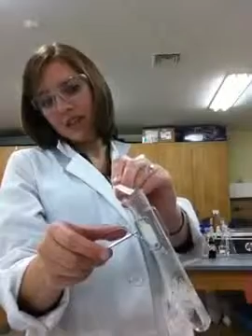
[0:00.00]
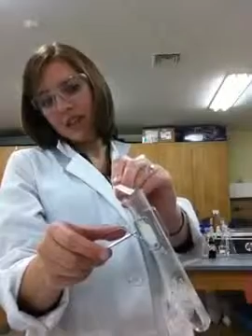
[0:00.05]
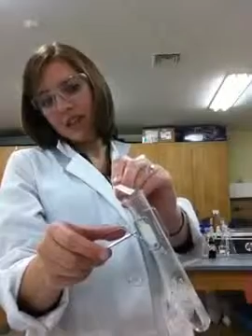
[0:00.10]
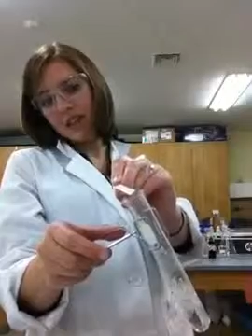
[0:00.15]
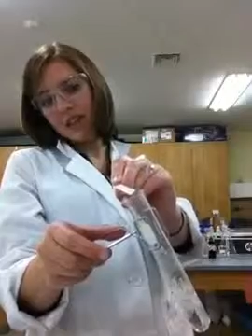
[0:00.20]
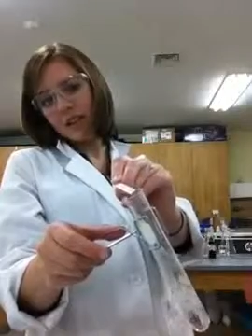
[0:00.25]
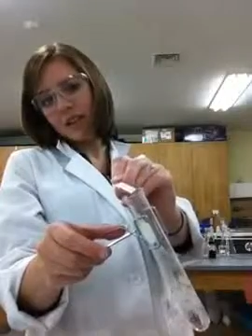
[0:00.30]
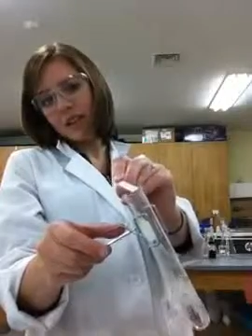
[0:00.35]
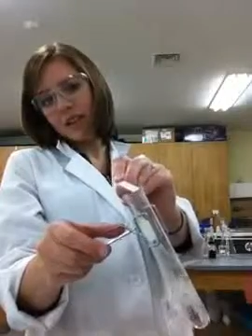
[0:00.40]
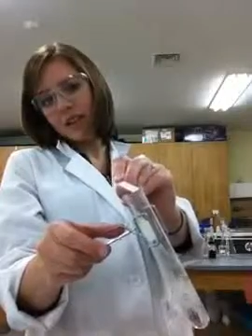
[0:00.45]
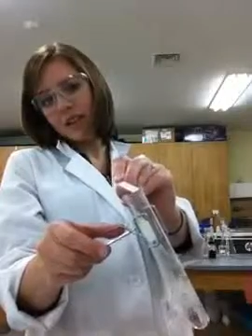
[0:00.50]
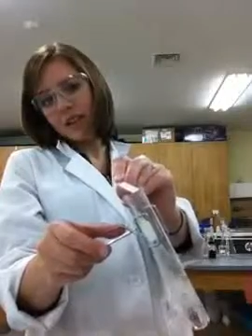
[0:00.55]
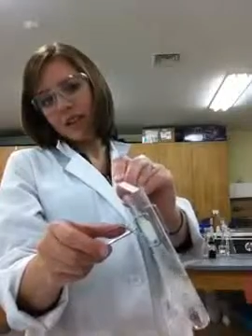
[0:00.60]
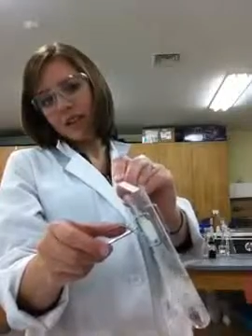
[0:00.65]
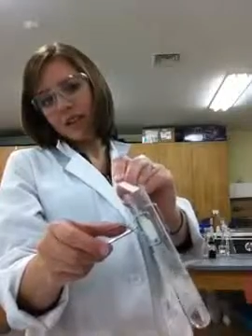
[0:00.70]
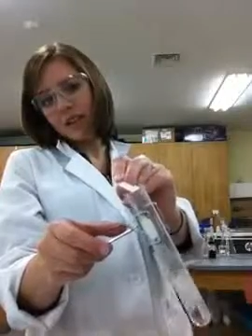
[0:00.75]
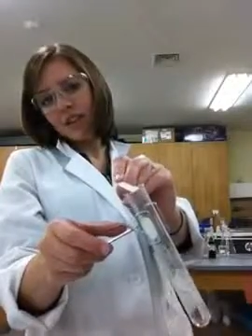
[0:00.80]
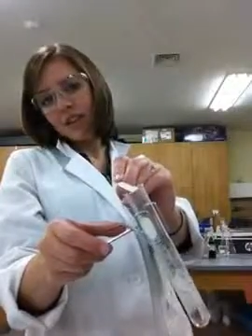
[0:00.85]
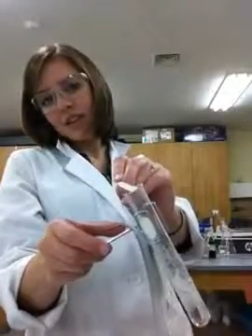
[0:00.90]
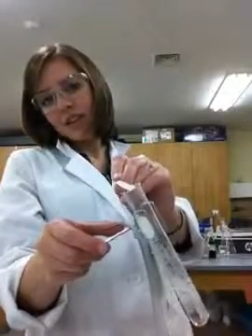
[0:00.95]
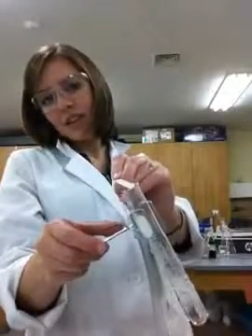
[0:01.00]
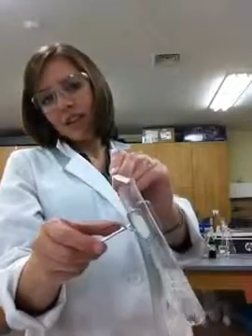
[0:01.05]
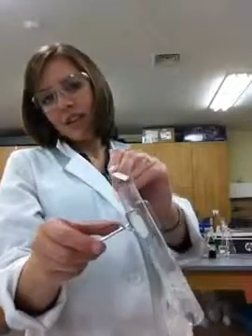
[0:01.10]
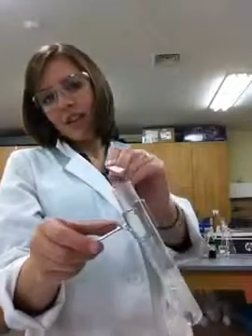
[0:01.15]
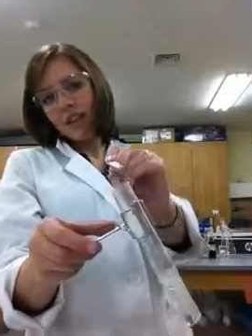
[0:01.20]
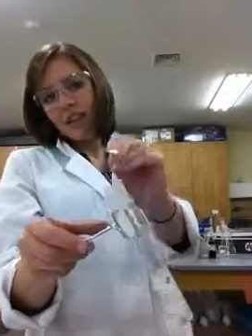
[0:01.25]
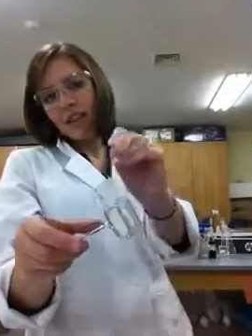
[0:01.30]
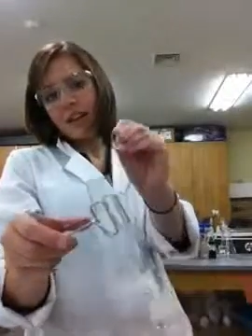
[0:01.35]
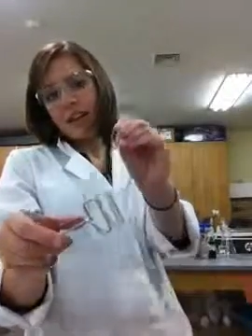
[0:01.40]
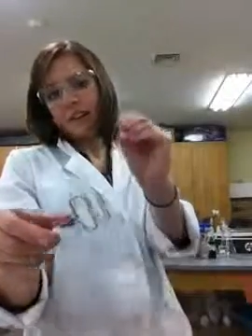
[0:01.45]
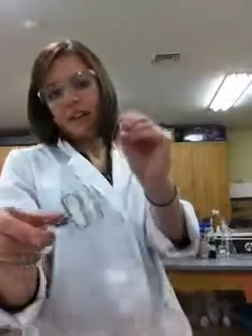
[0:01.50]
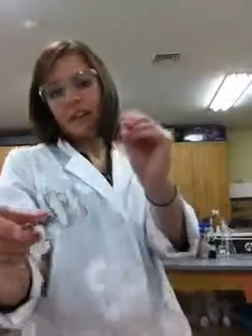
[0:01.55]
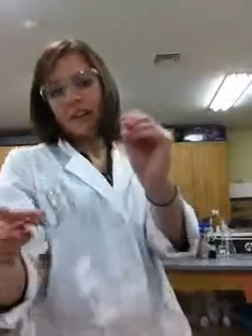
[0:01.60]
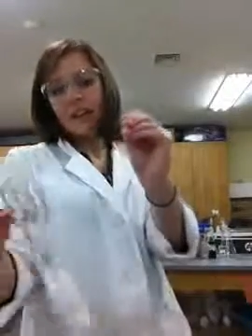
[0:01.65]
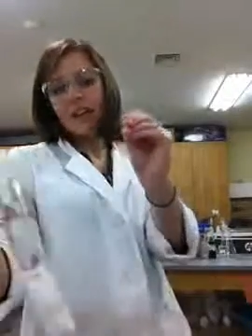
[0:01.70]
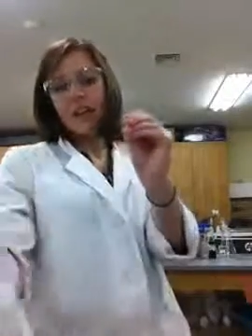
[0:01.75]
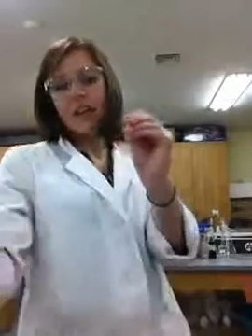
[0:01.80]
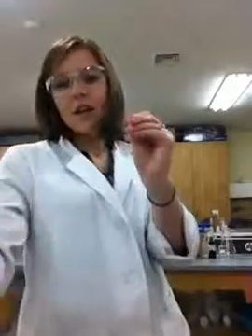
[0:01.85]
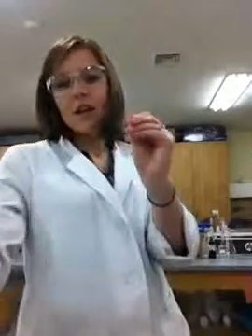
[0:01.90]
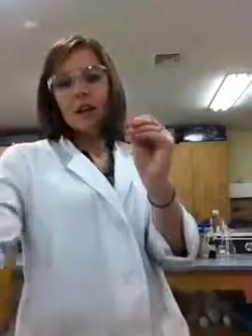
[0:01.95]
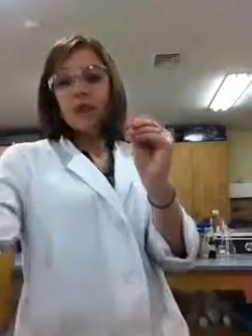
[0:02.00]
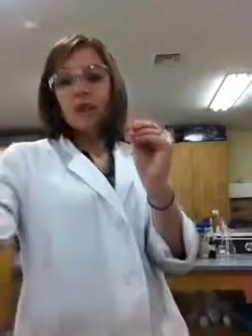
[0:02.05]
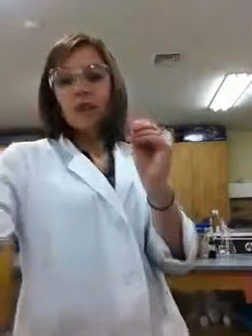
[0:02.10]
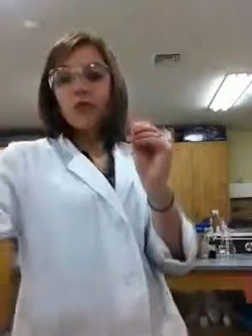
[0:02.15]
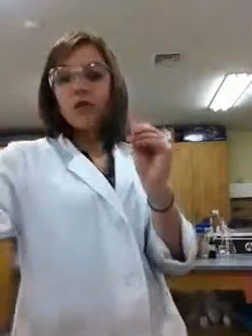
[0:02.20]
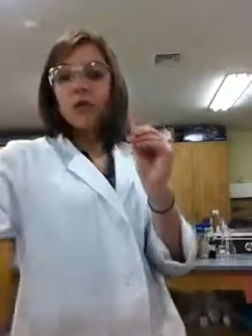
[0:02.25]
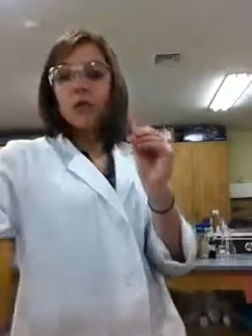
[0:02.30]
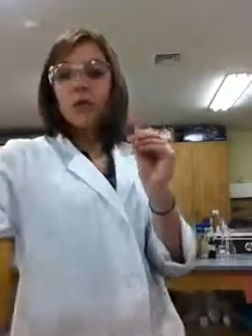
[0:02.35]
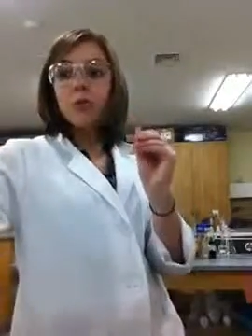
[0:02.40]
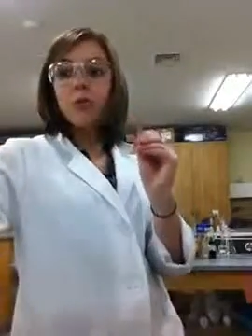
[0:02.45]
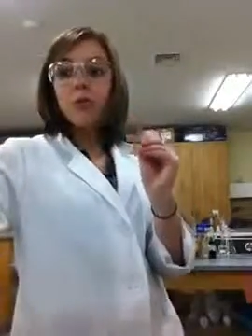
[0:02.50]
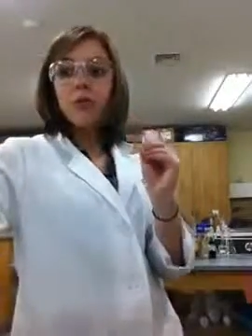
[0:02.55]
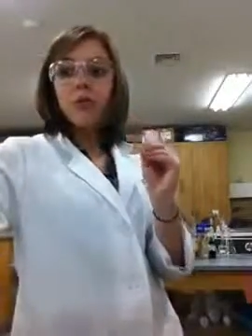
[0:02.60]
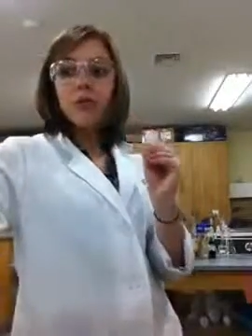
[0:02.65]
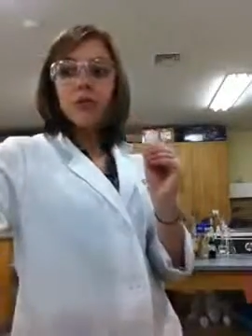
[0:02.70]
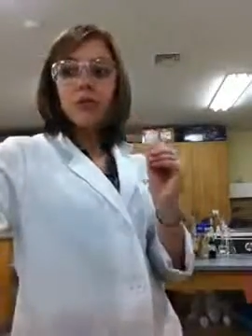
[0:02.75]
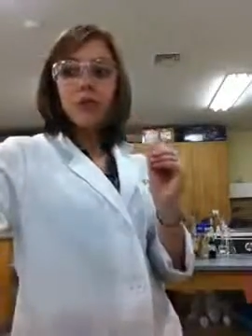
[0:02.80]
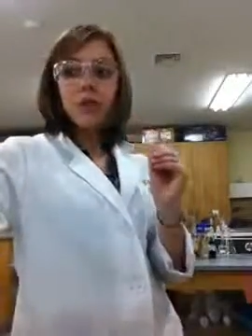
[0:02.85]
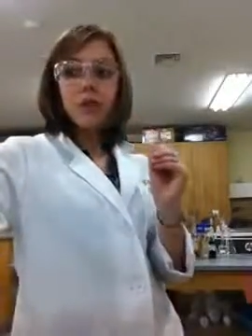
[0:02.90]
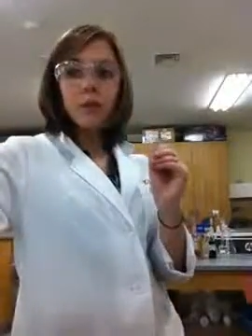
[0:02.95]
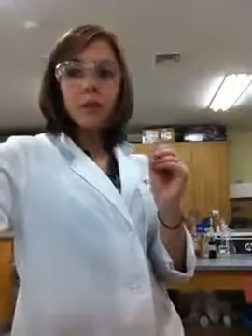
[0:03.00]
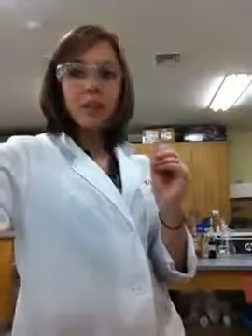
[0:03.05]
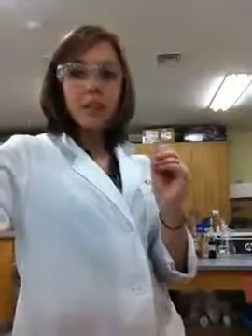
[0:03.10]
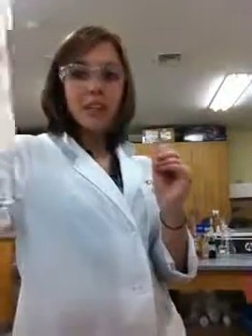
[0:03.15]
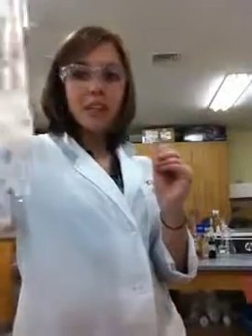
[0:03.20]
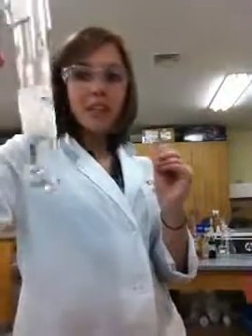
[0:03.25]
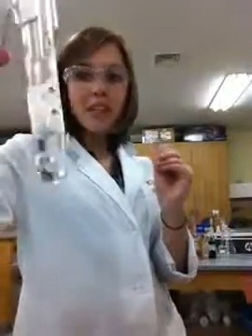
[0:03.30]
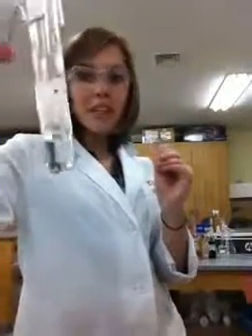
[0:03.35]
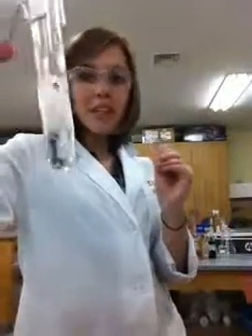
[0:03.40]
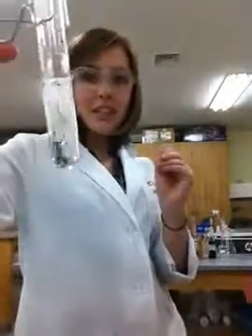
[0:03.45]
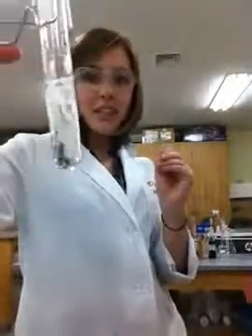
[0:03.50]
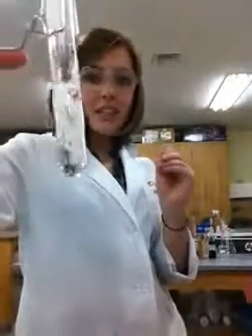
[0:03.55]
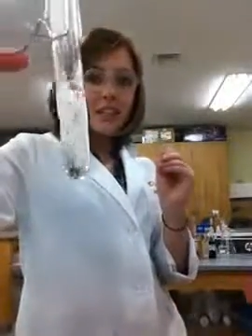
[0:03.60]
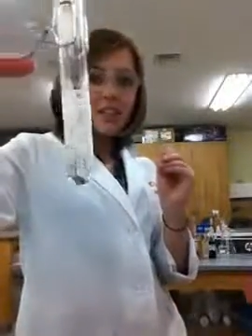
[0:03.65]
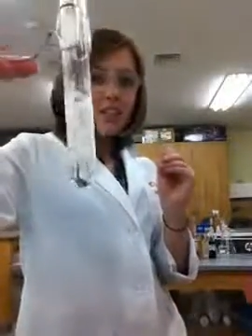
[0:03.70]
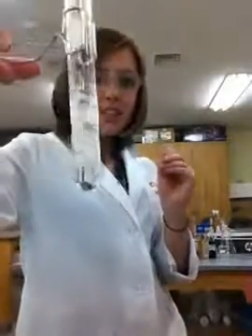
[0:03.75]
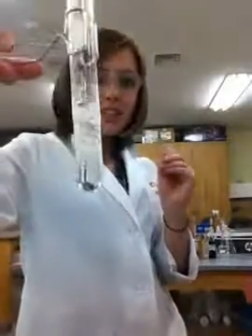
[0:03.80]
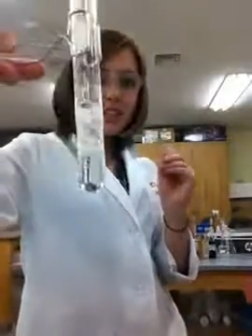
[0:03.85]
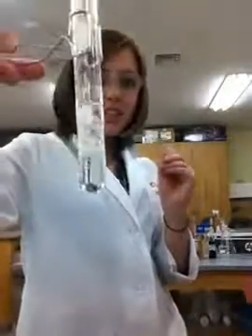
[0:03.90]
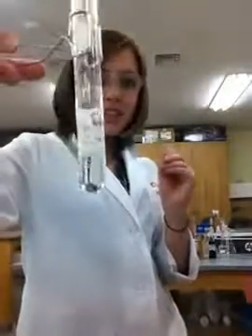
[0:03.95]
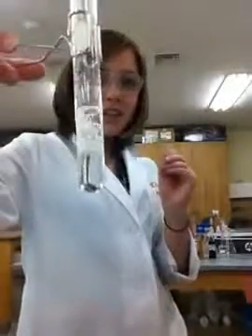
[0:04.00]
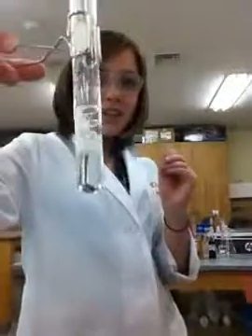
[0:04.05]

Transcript: coming, and I'm going to remove it from the heat.